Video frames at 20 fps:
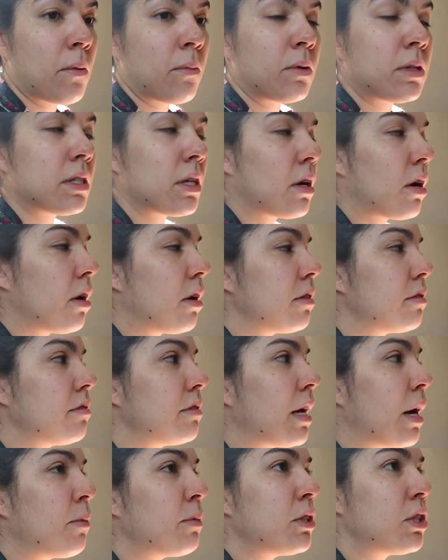what's it
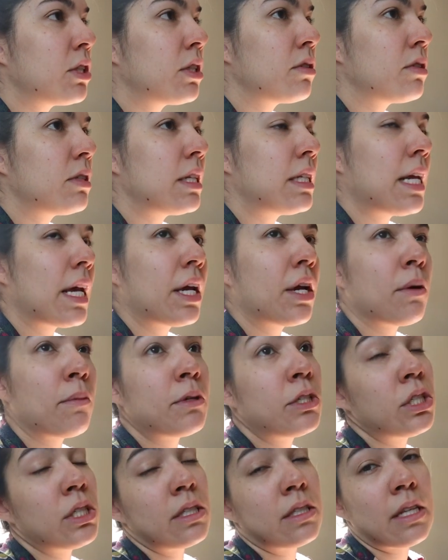called? Not when she goes to daycare,
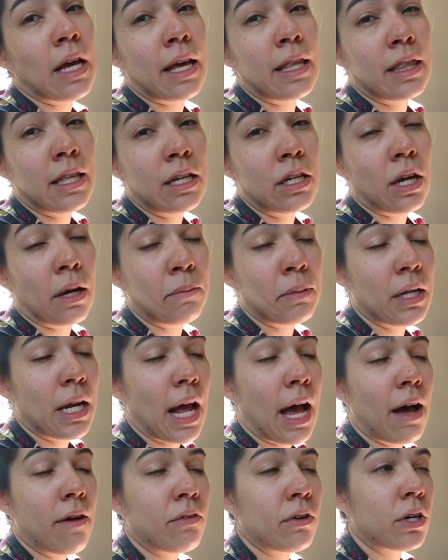but she's. I think I'm
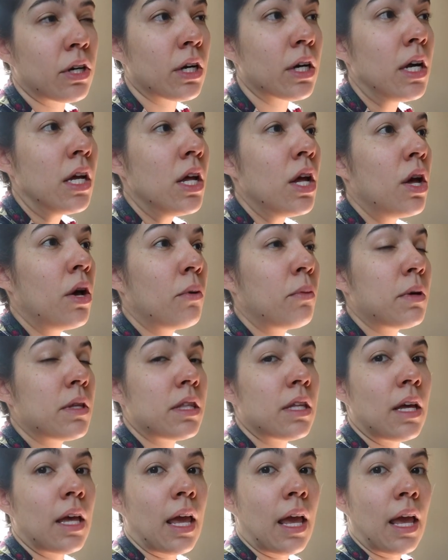gonna have her
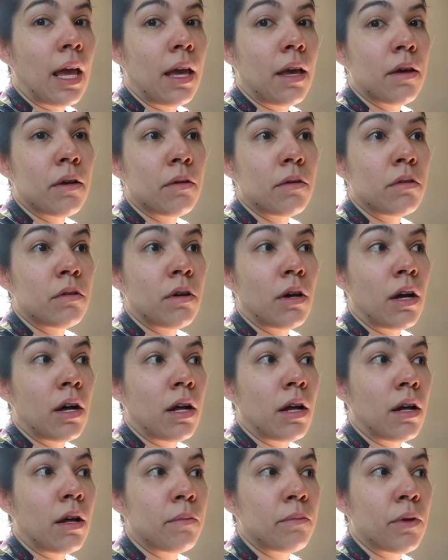with a
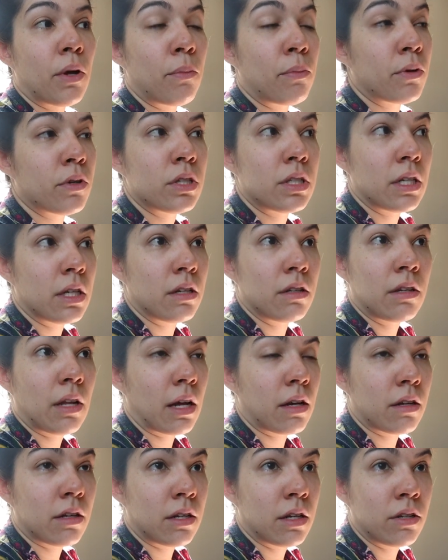um, a person,
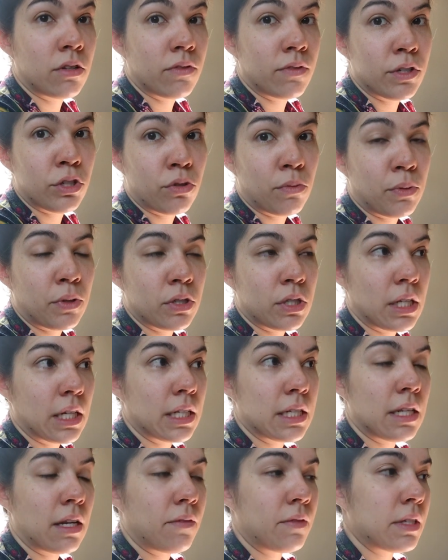like an individual person
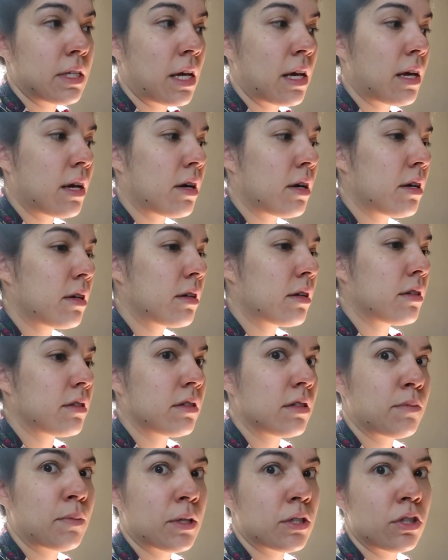instead of a daycare,
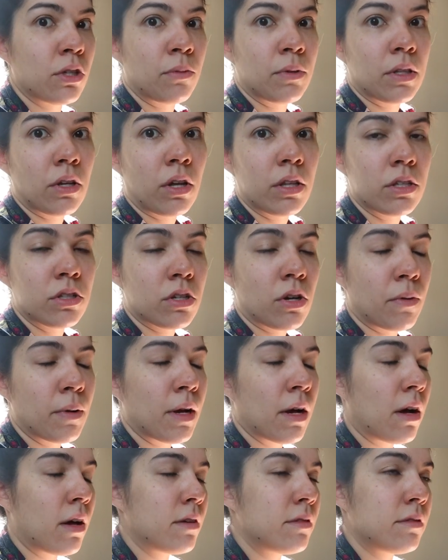because especially with all this
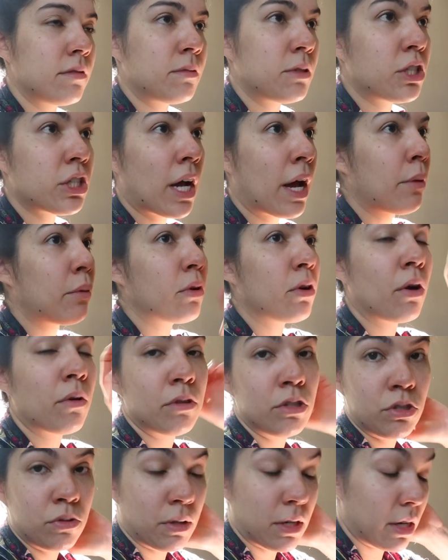going on, which I will
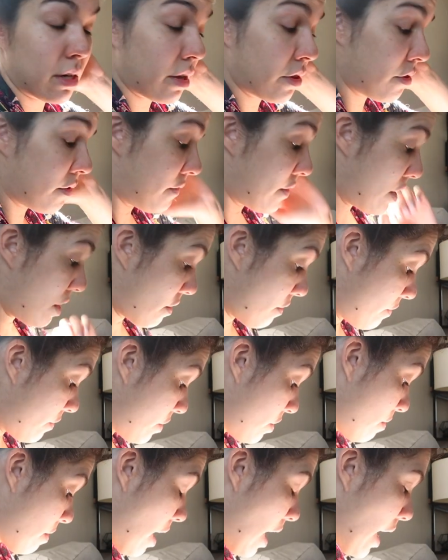go into in another video for you